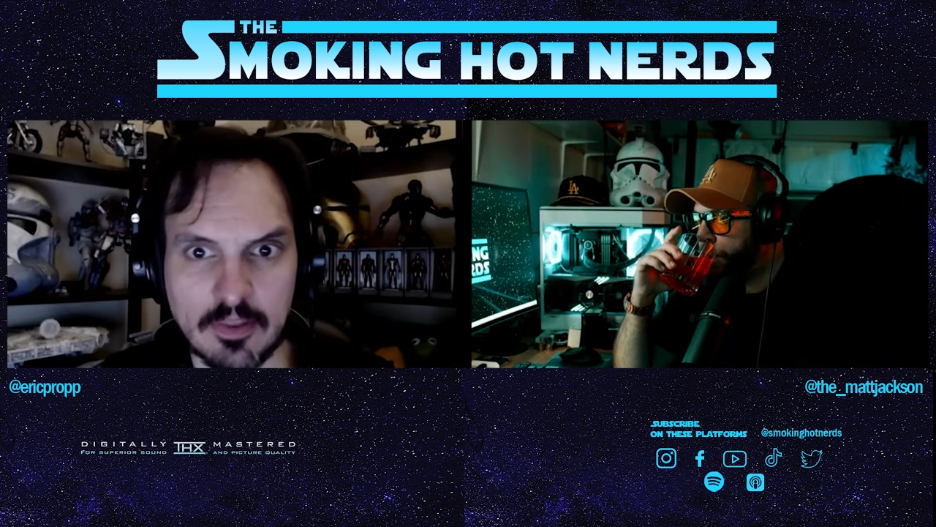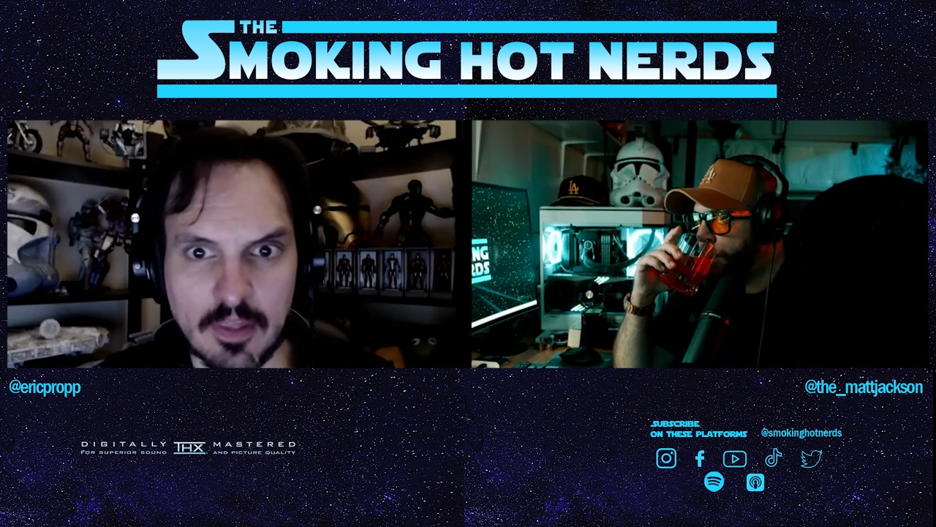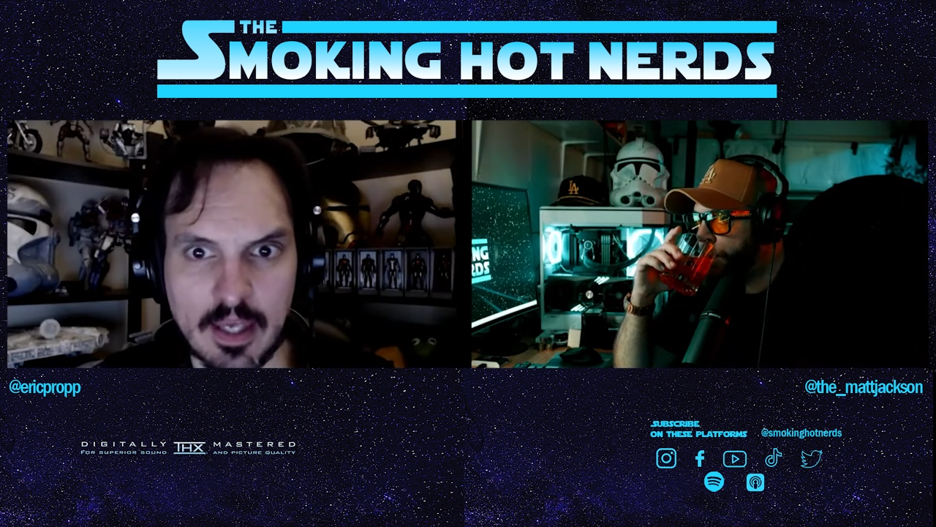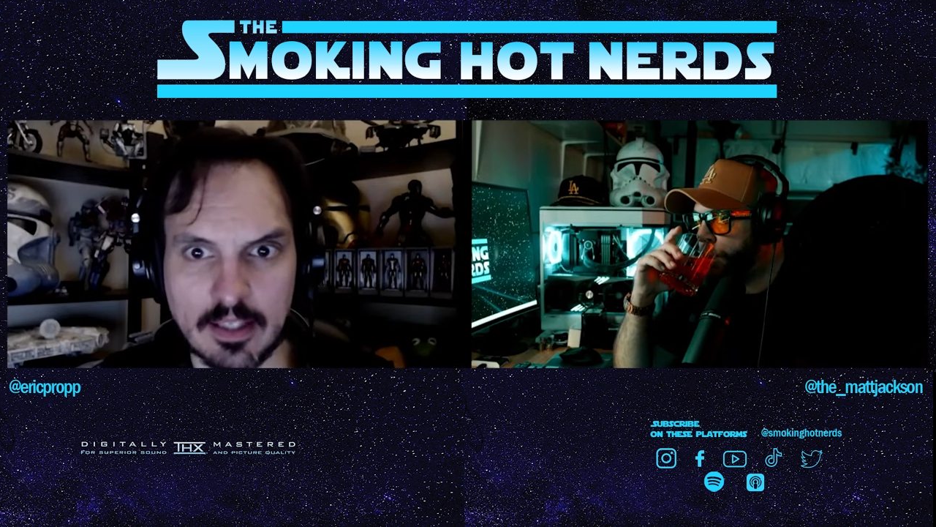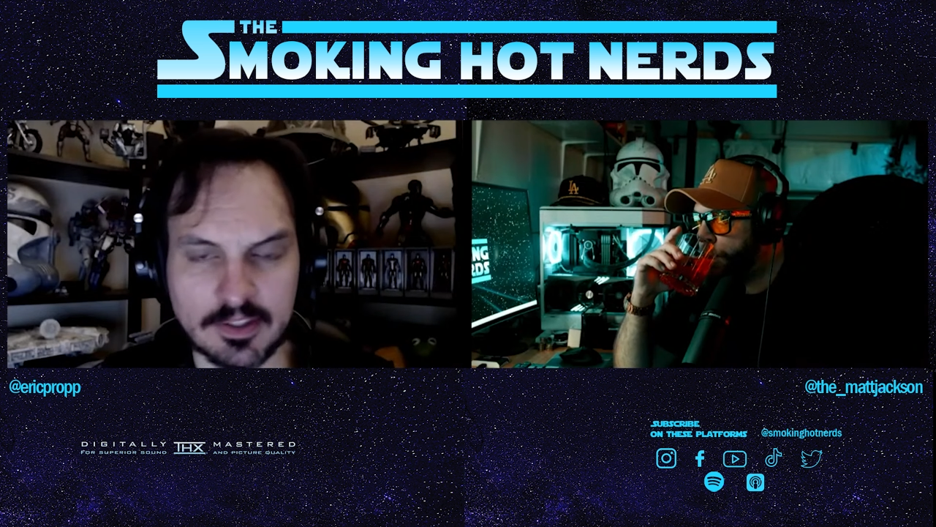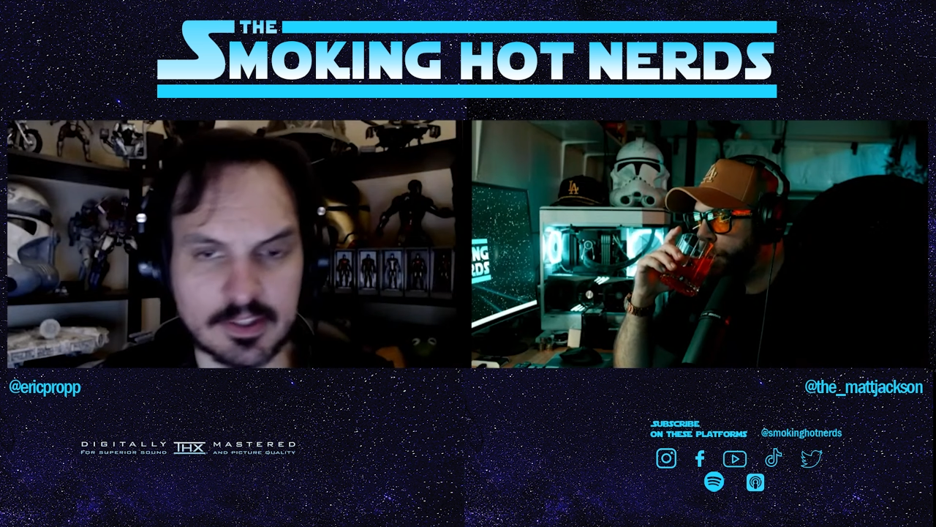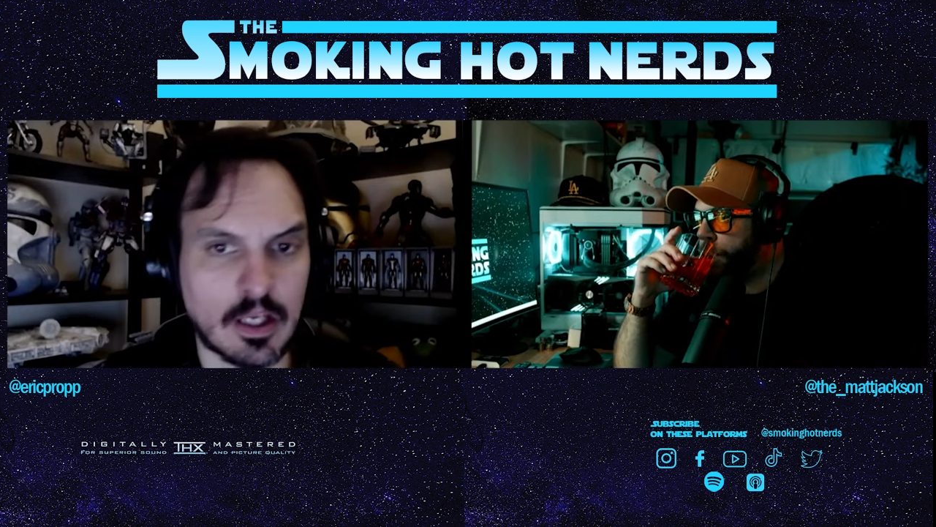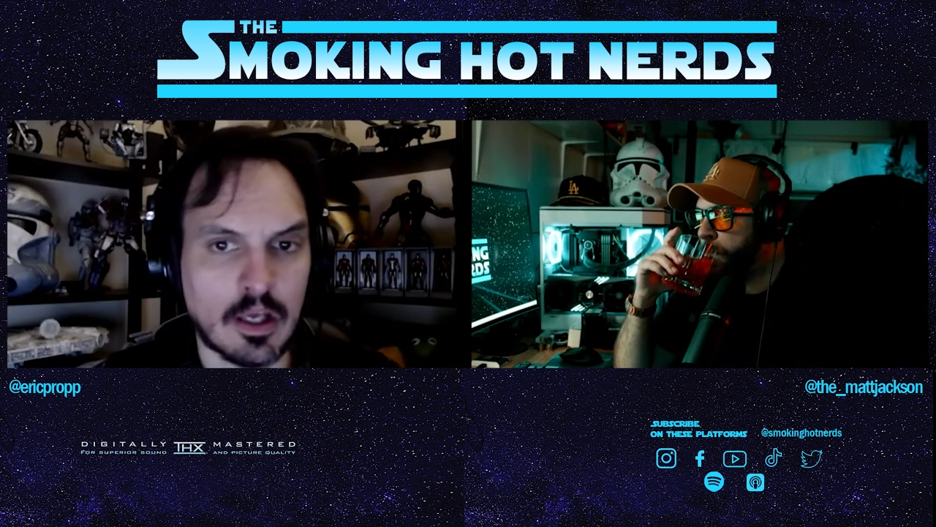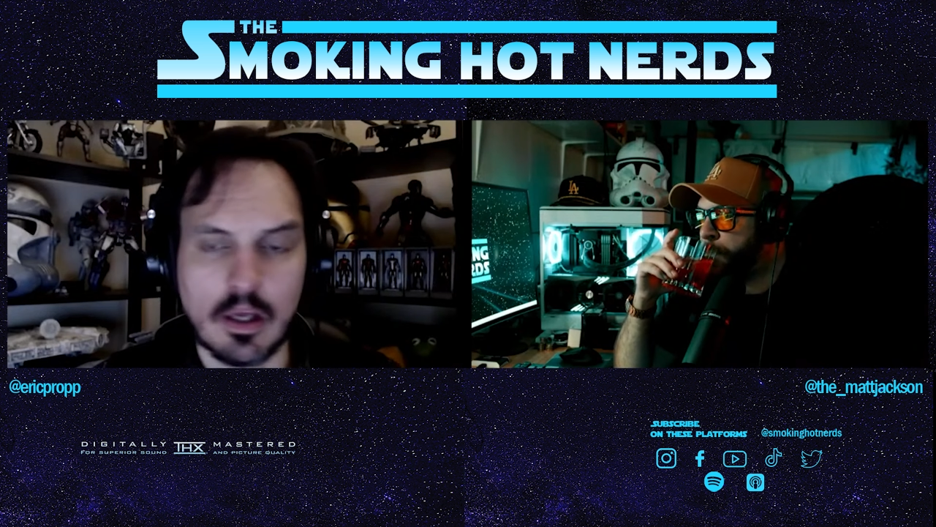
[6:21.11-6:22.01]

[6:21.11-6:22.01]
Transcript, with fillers: things